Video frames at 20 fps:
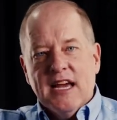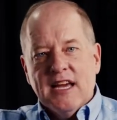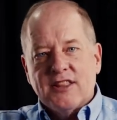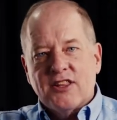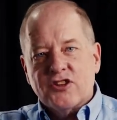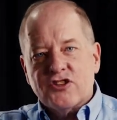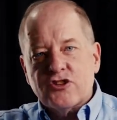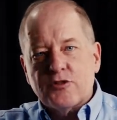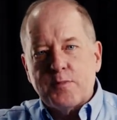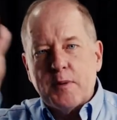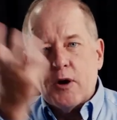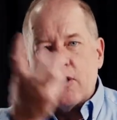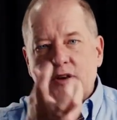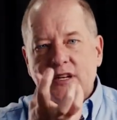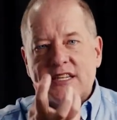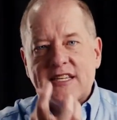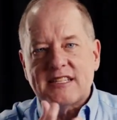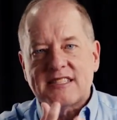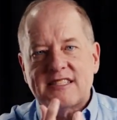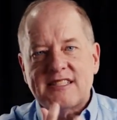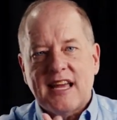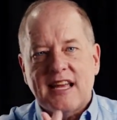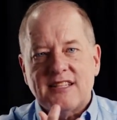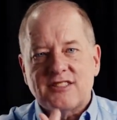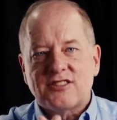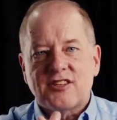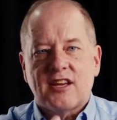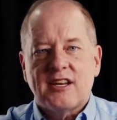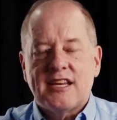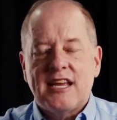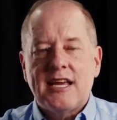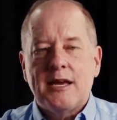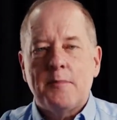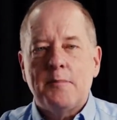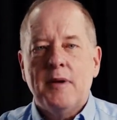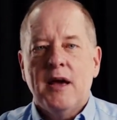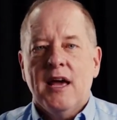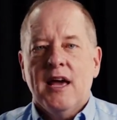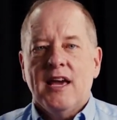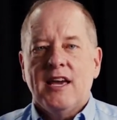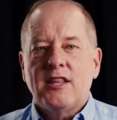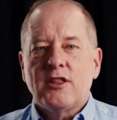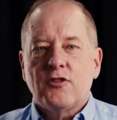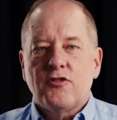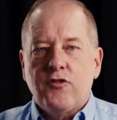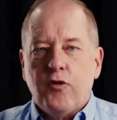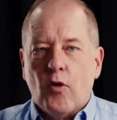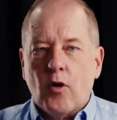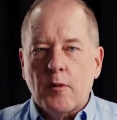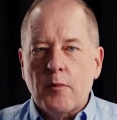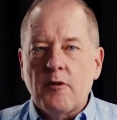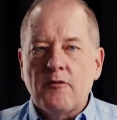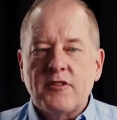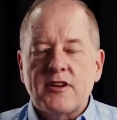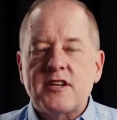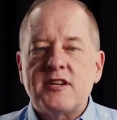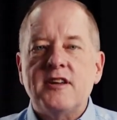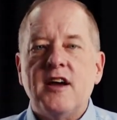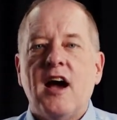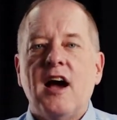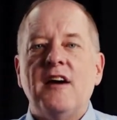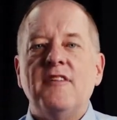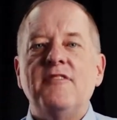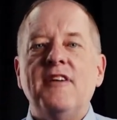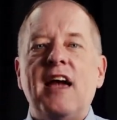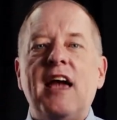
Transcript: The Spirit descends on him in the form of a dove,